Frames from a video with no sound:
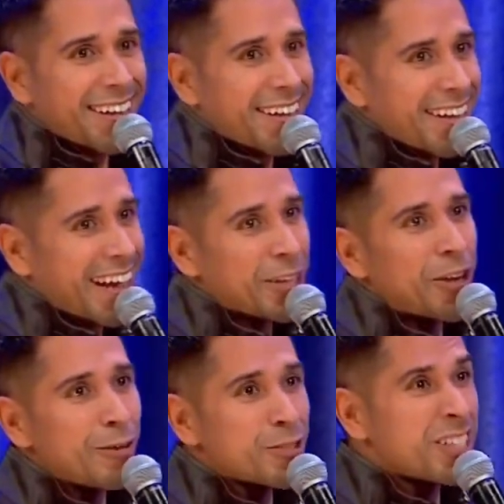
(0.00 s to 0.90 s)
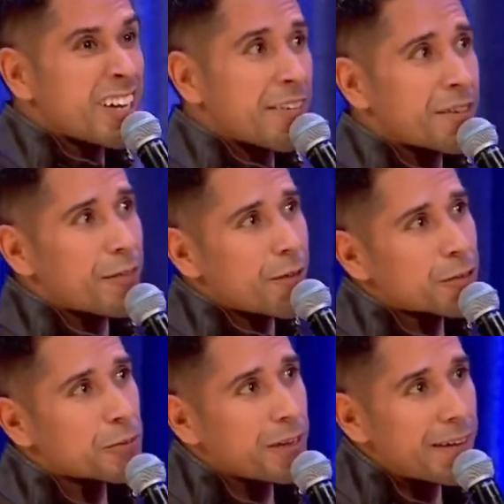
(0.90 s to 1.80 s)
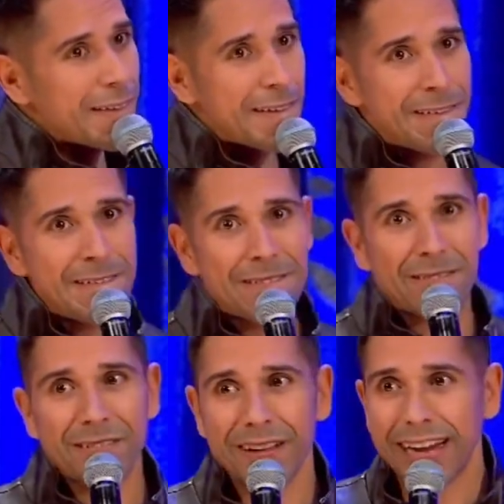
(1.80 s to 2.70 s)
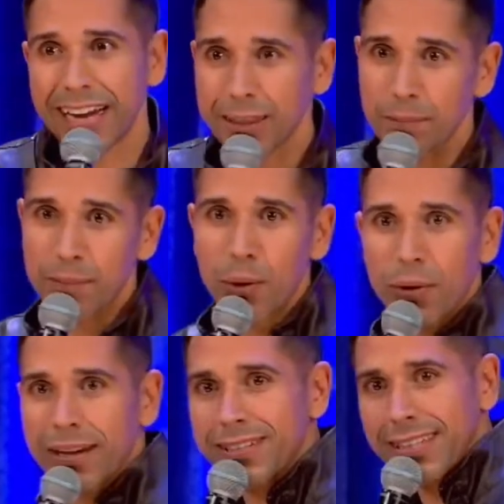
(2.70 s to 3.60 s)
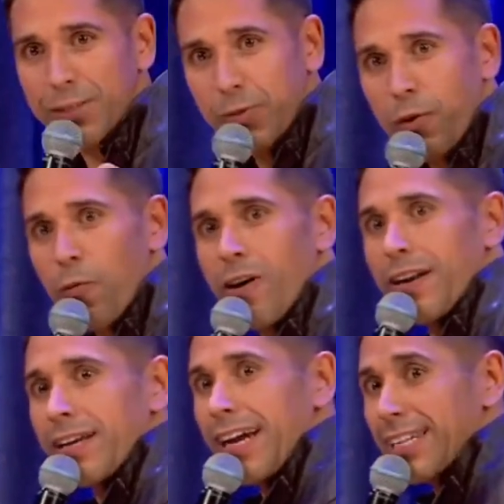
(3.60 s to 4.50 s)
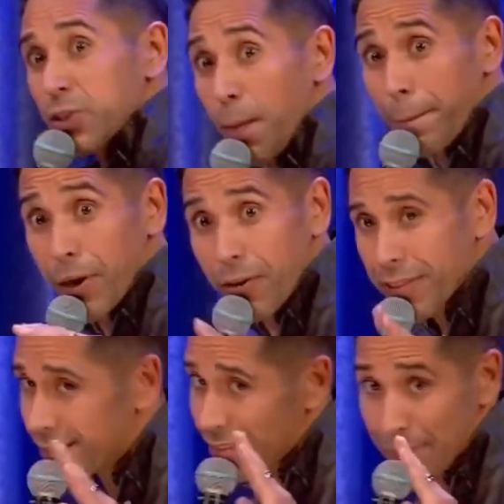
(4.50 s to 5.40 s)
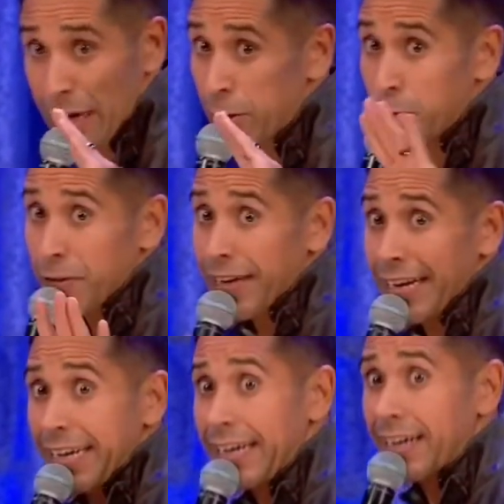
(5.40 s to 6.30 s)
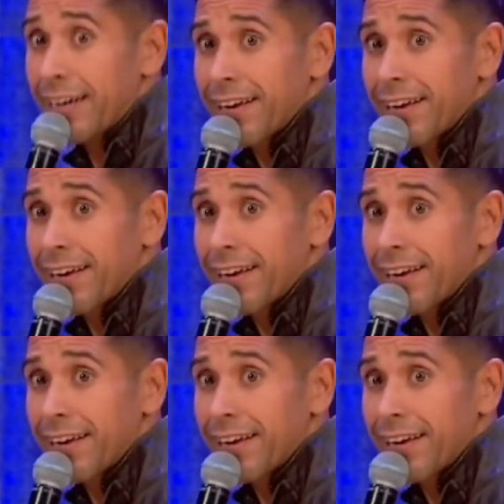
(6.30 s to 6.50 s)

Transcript: I thought I was done after the first one. I got the boy, I was like, that's what I wanted. I saw birth, I was like, I'm not doing that again.